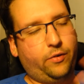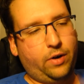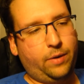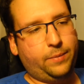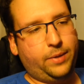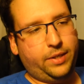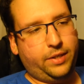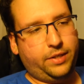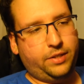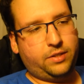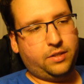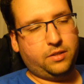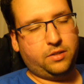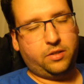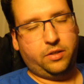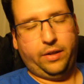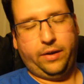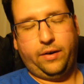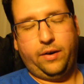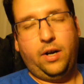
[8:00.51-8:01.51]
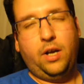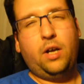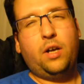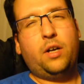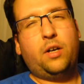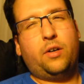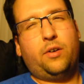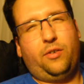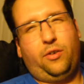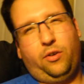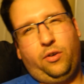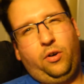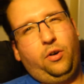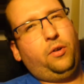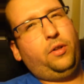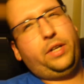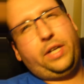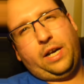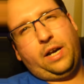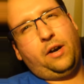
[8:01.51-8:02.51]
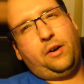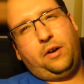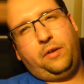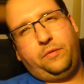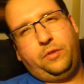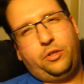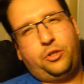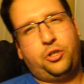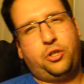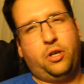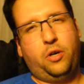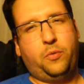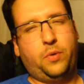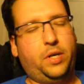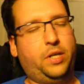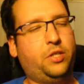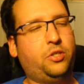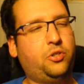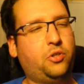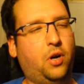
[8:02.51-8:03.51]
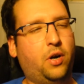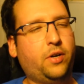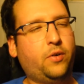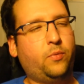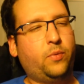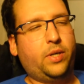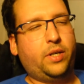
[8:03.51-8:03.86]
reminiscent to the early era of the show when I started,